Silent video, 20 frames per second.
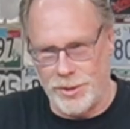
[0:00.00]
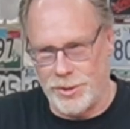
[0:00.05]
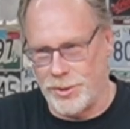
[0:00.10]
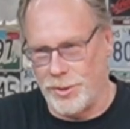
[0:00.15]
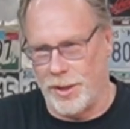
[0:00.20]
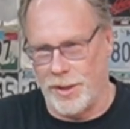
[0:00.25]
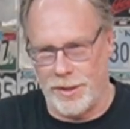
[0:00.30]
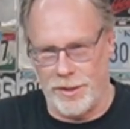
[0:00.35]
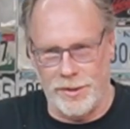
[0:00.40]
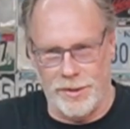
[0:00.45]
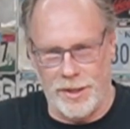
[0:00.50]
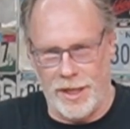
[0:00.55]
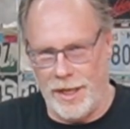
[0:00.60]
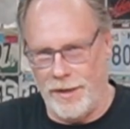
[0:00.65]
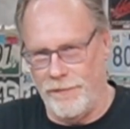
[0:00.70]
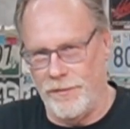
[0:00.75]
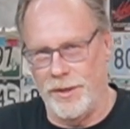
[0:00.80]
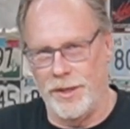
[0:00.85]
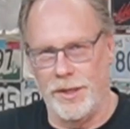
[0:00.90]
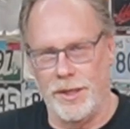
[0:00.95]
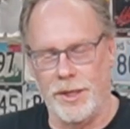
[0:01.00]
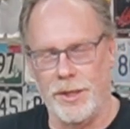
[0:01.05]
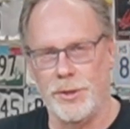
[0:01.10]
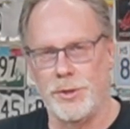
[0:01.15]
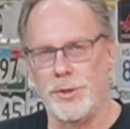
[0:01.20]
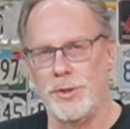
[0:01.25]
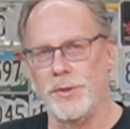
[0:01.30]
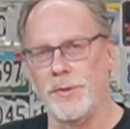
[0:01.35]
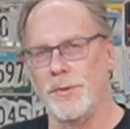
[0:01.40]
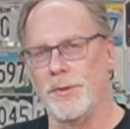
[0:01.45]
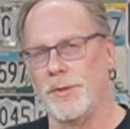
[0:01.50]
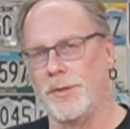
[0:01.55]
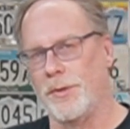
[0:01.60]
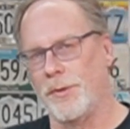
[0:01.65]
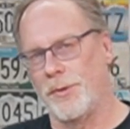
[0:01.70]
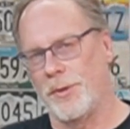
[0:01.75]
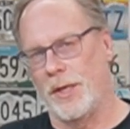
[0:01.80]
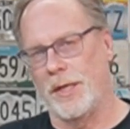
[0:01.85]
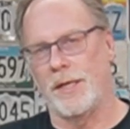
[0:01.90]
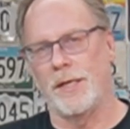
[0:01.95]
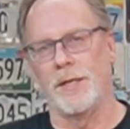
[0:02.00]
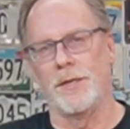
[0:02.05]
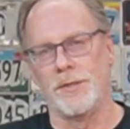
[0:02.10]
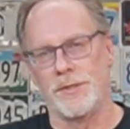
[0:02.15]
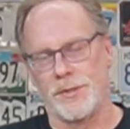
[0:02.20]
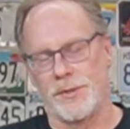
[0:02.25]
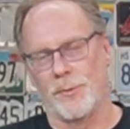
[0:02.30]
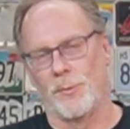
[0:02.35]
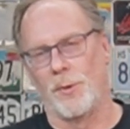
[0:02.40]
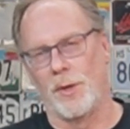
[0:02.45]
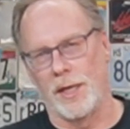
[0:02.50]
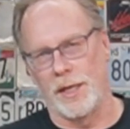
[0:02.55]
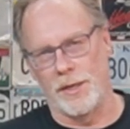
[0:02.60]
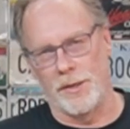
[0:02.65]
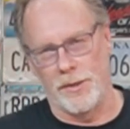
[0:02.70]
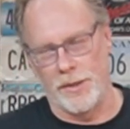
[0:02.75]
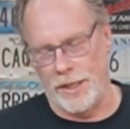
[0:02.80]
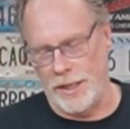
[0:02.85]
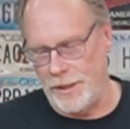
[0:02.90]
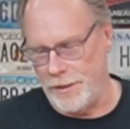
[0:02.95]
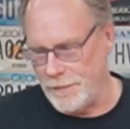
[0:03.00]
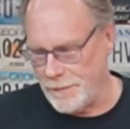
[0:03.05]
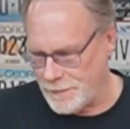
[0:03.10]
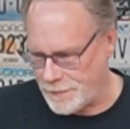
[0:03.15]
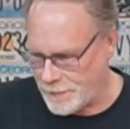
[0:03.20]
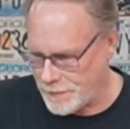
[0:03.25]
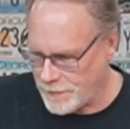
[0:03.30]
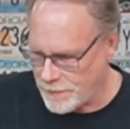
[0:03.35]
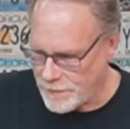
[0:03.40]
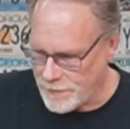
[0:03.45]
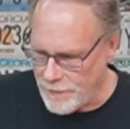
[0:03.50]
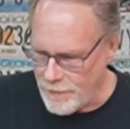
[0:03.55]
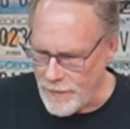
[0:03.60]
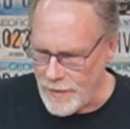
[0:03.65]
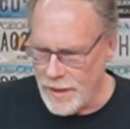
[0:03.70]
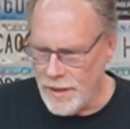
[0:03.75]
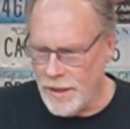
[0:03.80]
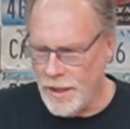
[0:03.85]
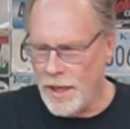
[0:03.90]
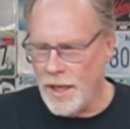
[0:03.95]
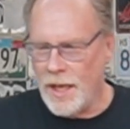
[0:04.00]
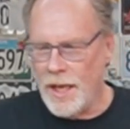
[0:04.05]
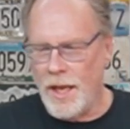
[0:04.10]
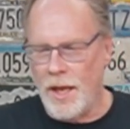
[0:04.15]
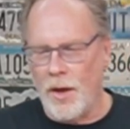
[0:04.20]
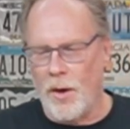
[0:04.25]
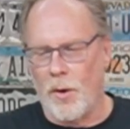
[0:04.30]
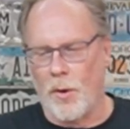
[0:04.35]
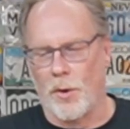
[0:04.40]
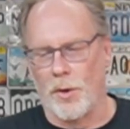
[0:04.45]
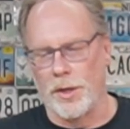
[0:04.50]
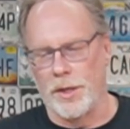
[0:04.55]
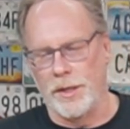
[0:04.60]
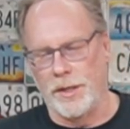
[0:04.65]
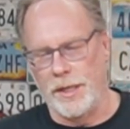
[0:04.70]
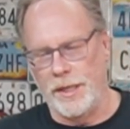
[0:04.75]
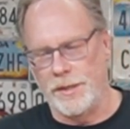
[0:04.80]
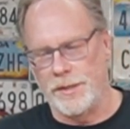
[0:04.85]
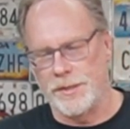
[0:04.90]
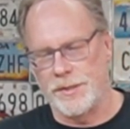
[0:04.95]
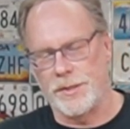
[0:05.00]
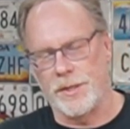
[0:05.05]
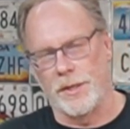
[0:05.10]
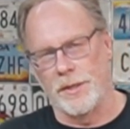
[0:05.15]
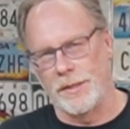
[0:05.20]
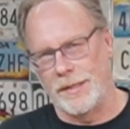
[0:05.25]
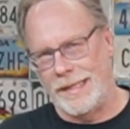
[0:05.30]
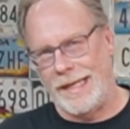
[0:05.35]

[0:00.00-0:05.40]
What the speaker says: truck you're having an issue and you think it is the wiring, or you need to start